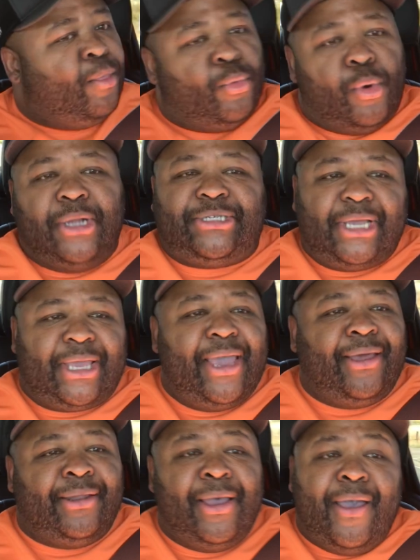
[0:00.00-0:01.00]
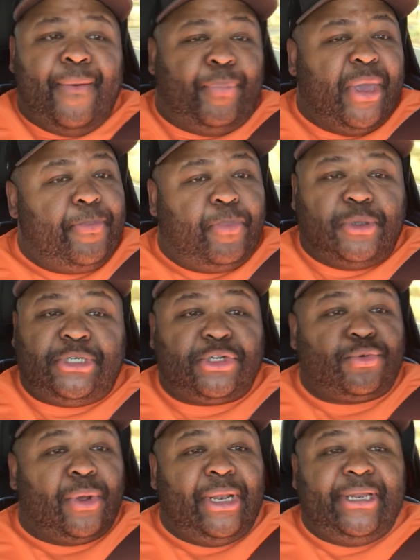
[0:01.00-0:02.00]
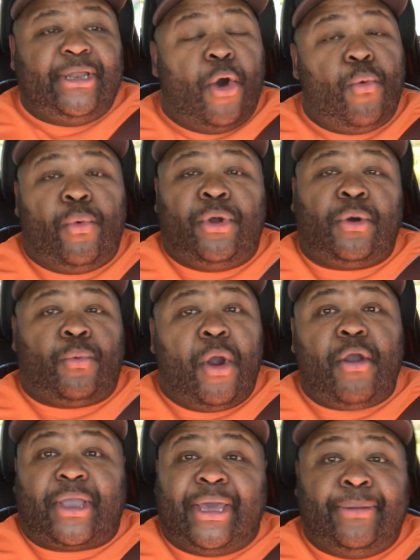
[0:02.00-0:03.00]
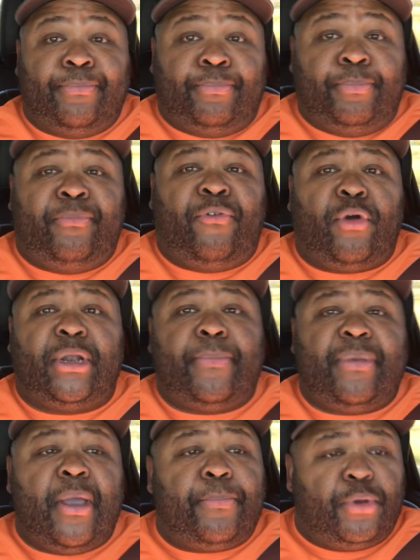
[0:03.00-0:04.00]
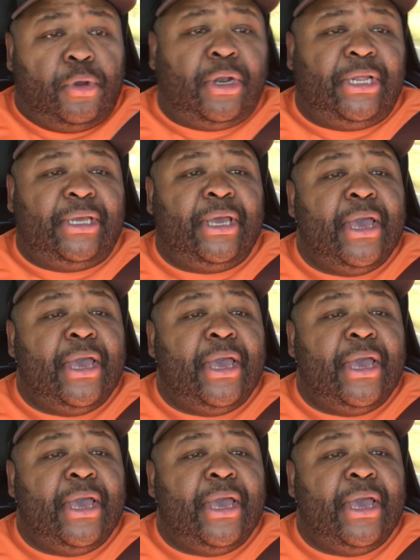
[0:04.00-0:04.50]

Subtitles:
Once again, people just really don't want to work, and for it to be a purely